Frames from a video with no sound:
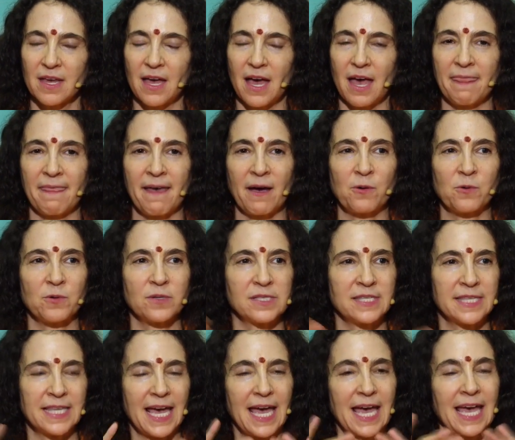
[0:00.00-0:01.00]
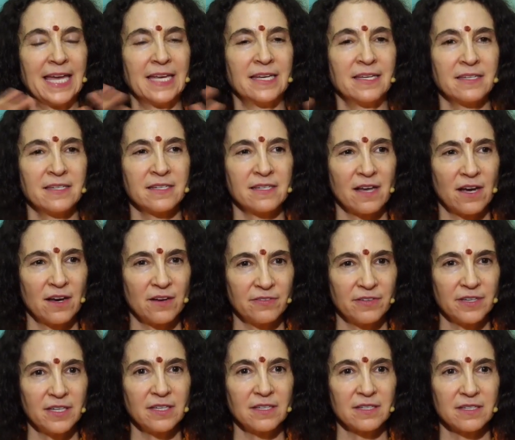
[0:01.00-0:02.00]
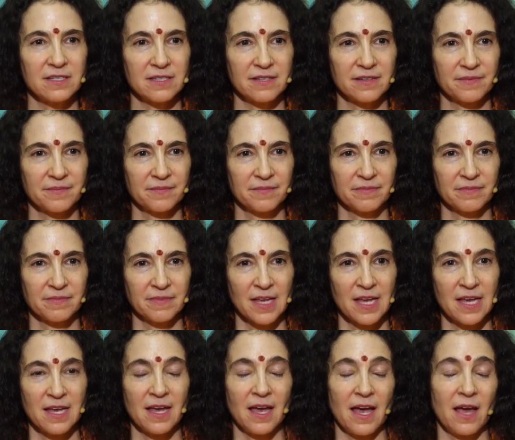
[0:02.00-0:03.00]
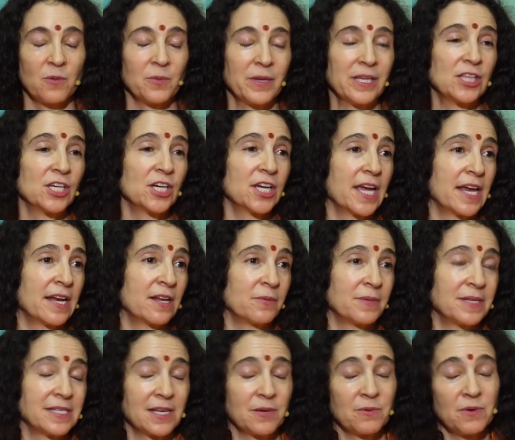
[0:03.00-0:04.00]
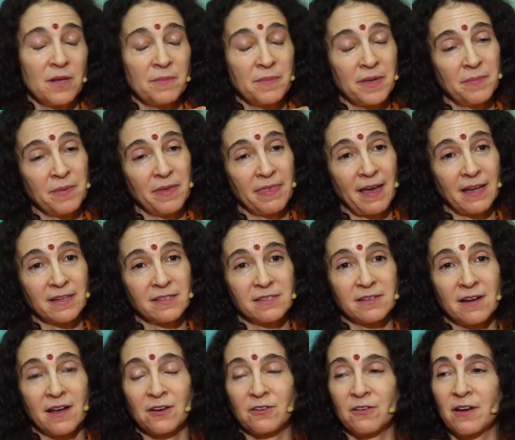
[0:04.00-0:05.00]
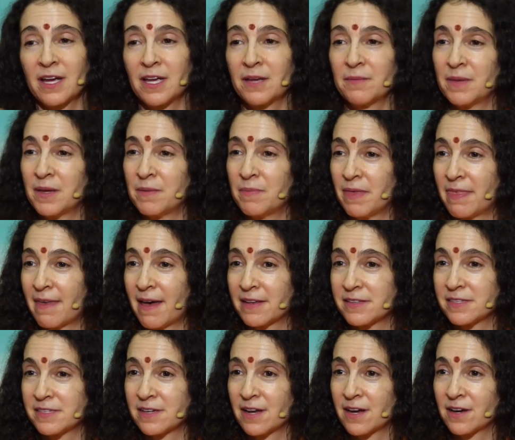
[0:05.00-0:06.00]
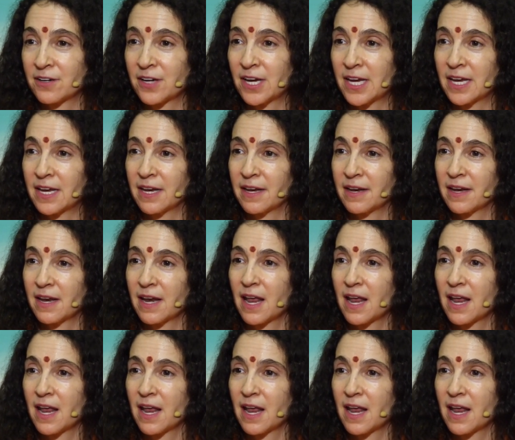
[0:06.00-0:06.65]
and that was the end of it. And we look at it and we say, well, maybe that's not right, maybe that's not right.